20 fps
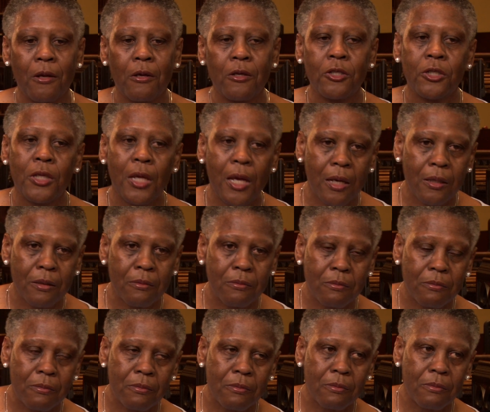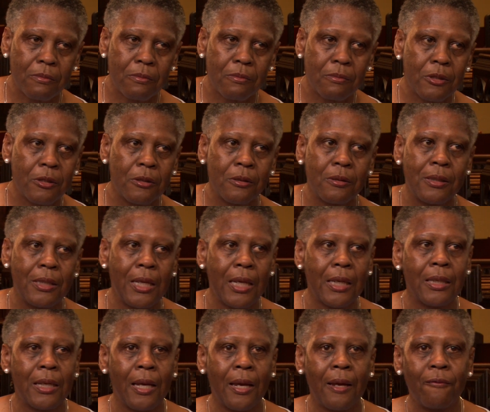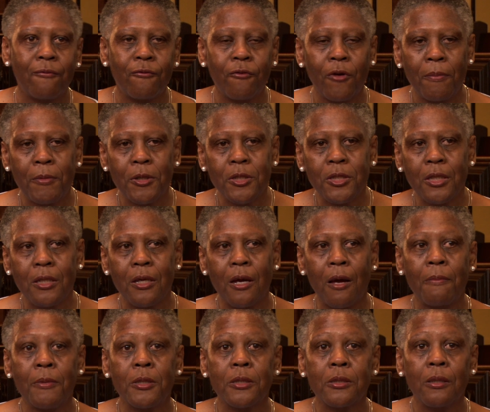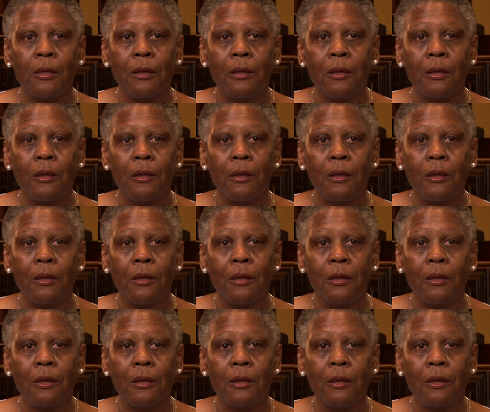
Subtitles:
And she had a little nickname for me. She called me,